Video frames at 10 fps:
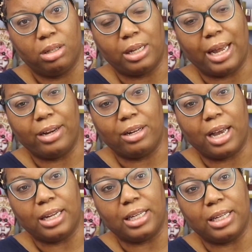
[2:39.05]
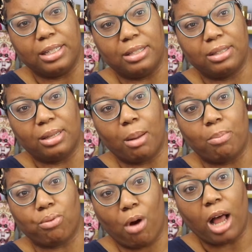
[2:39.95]
That hairline is
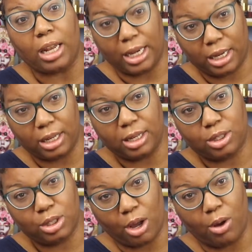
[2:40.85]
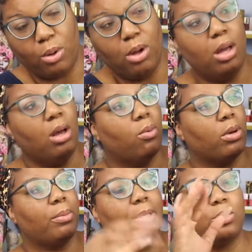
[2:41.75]
brolic. So we
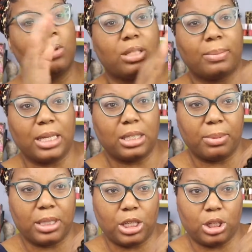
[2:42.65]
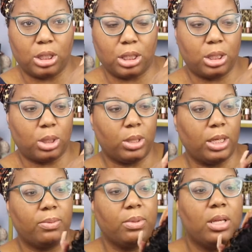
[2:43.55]
will be doing some customization to this unit.